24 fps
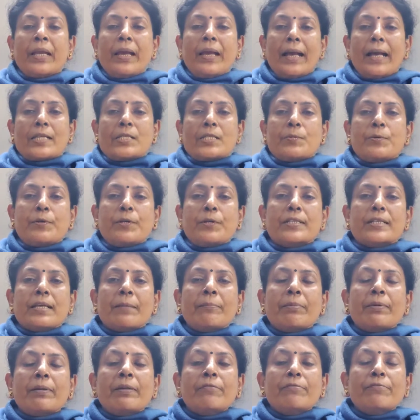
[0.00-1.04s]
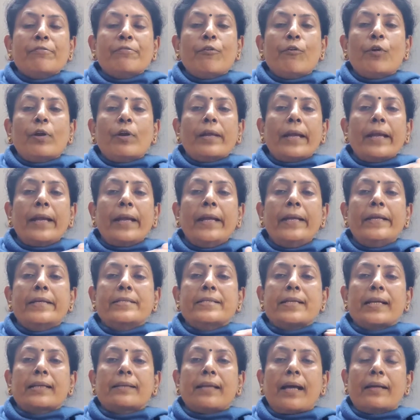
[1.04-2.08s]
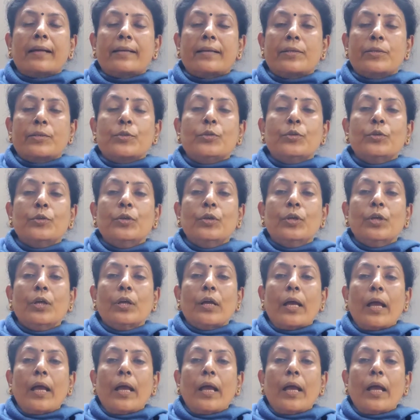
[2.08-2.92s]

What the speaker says: As for example, 4 8s are 32